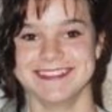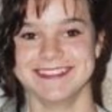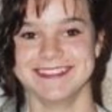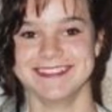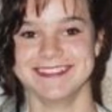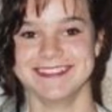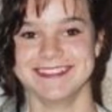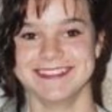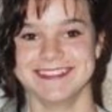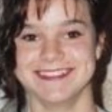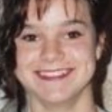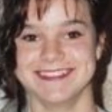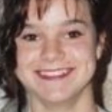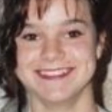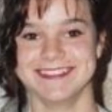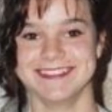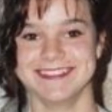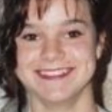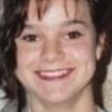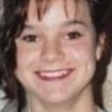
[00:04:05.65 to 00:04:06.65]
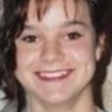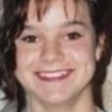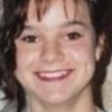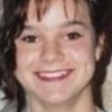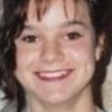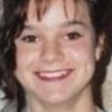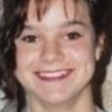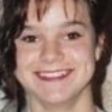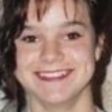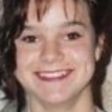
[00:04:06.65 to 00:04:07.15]
implore you to go out there,
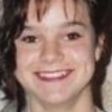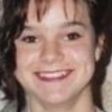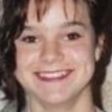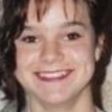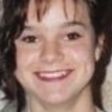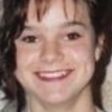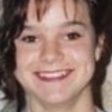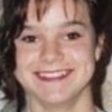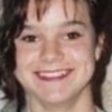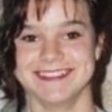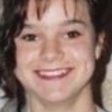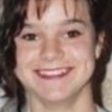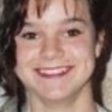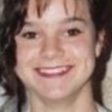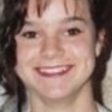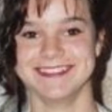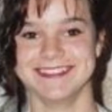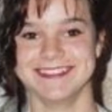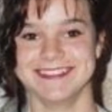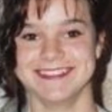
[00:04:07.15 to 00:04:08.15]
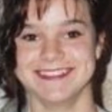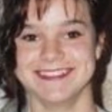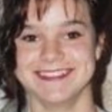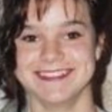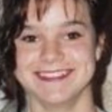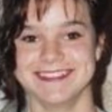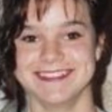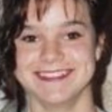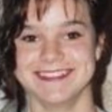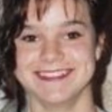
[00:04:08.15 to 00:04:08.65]
get the information,
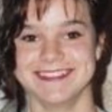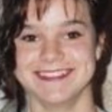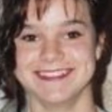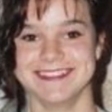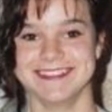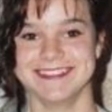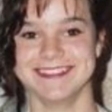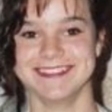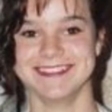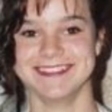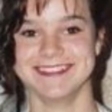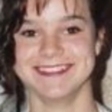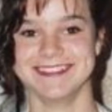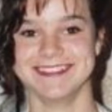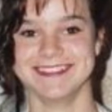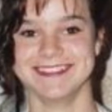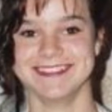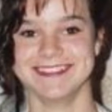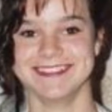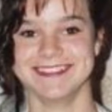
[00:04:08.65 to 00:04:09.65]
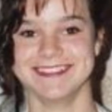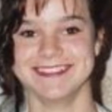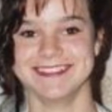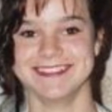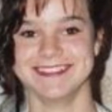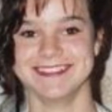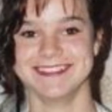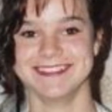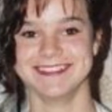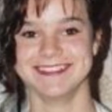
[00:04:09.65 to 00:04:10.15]
work with it.
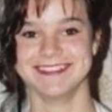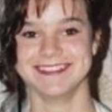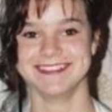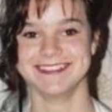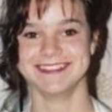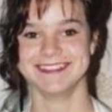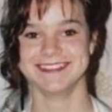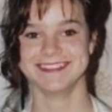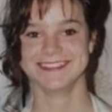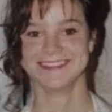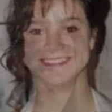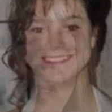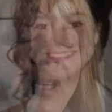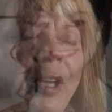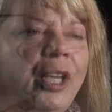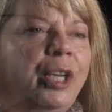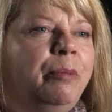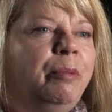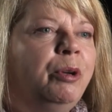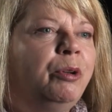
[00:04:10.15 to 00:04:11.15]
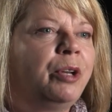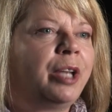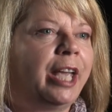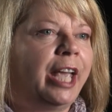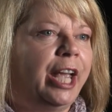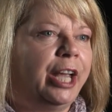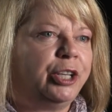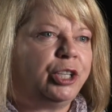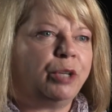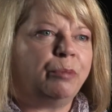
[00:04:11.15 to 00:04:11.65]
Open the, open the
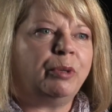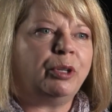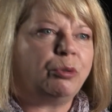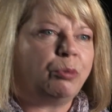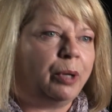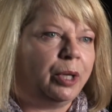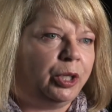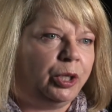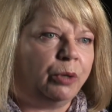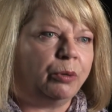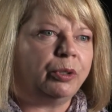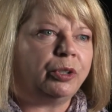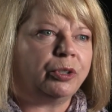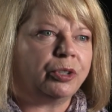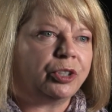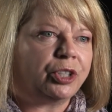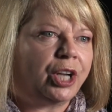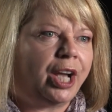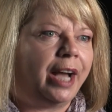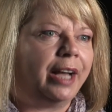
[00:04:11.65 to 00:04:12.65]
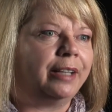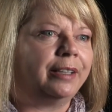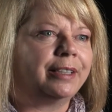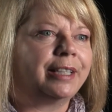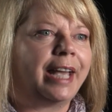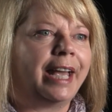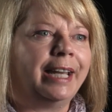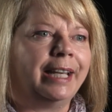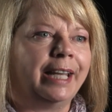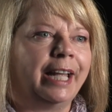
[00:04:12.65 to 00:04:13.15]
communication between you and your
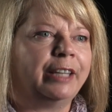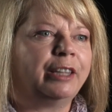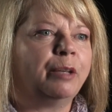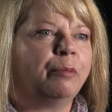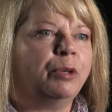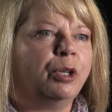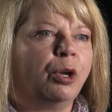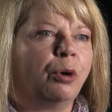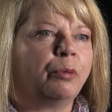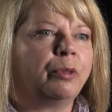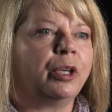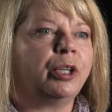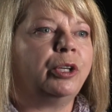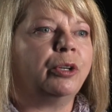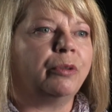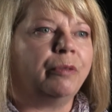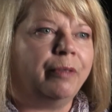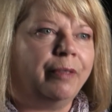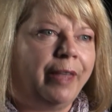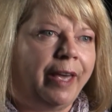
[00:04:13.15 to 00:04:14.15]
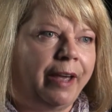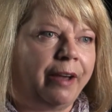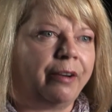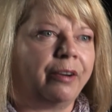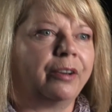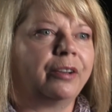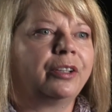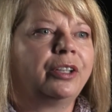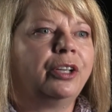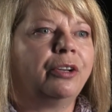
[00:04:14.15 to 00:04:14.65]
child and let them know that you're
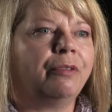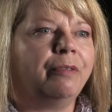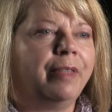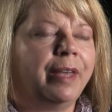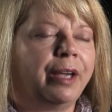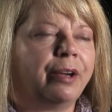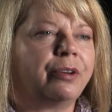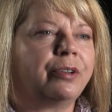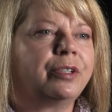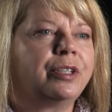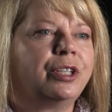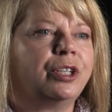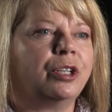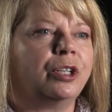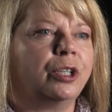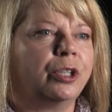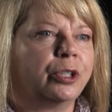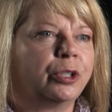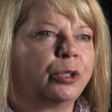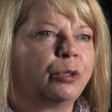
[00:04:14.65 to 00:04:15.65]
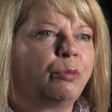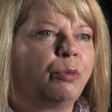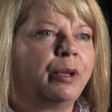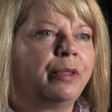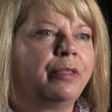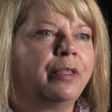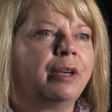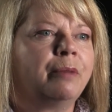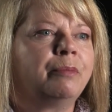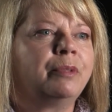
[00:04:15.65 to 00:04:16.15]
there. You're there to learn
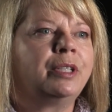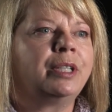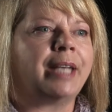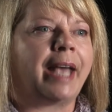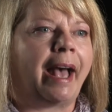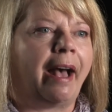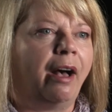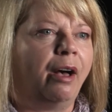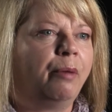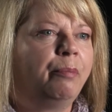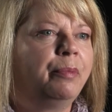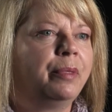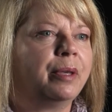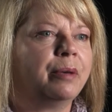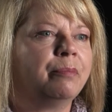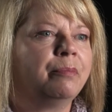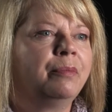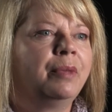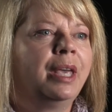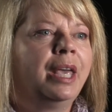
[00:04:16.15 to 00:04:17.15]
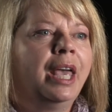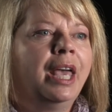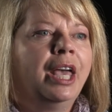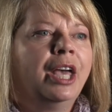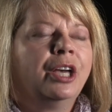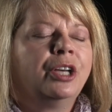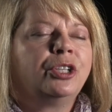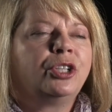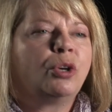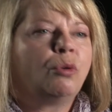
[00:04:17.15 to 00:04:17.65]
with them, to help them,
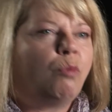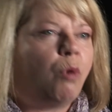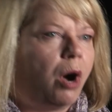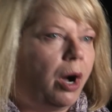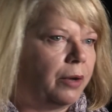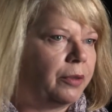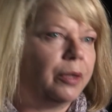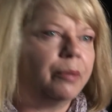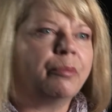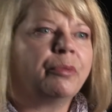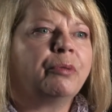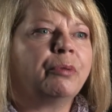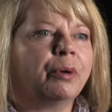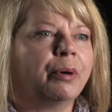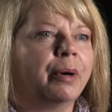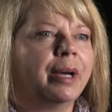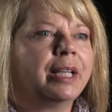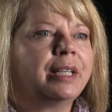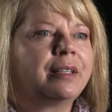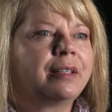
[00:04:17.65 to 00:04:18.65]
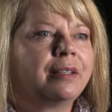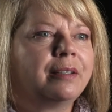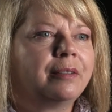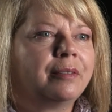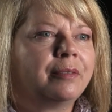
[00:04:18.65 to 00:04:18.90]
to walk them through it.